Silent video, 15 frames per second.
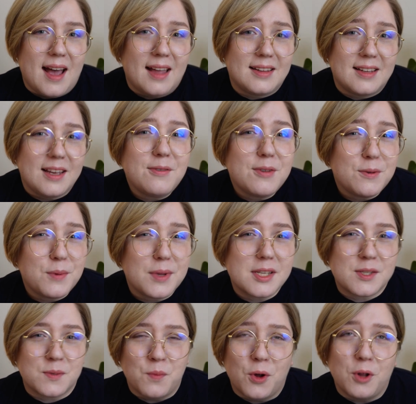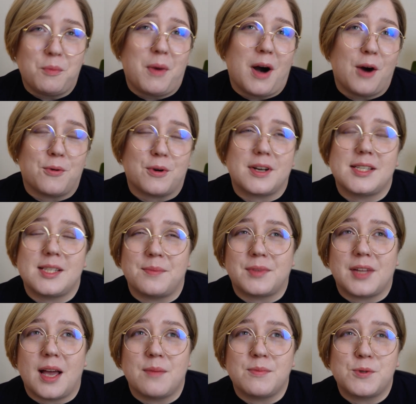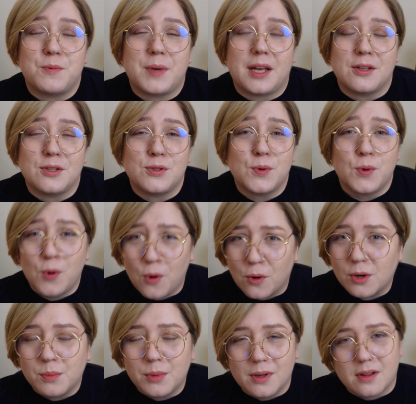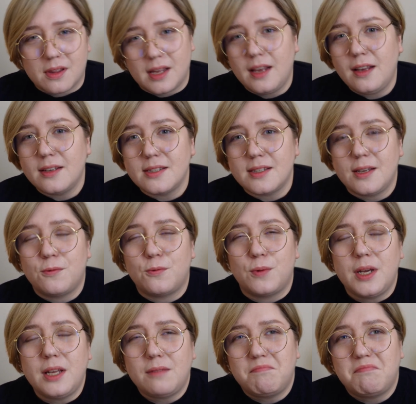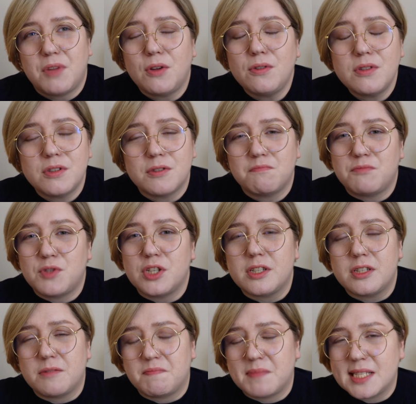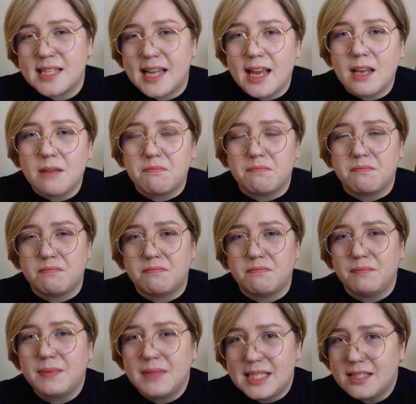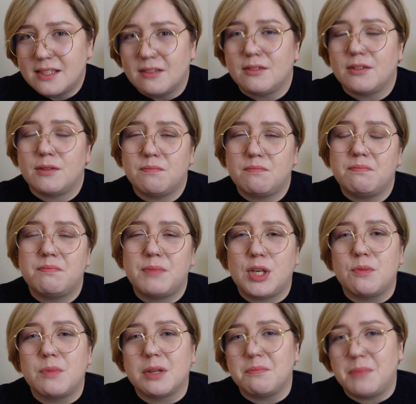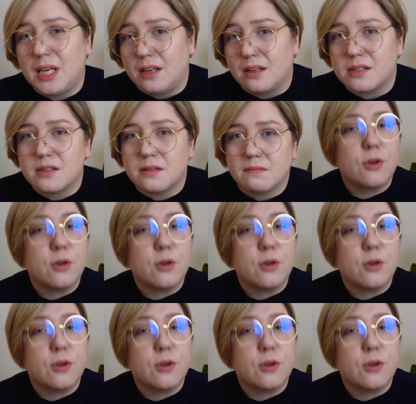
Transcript: And even with a small power, sometimes we can do horrible things if we don't just stay decent human beings.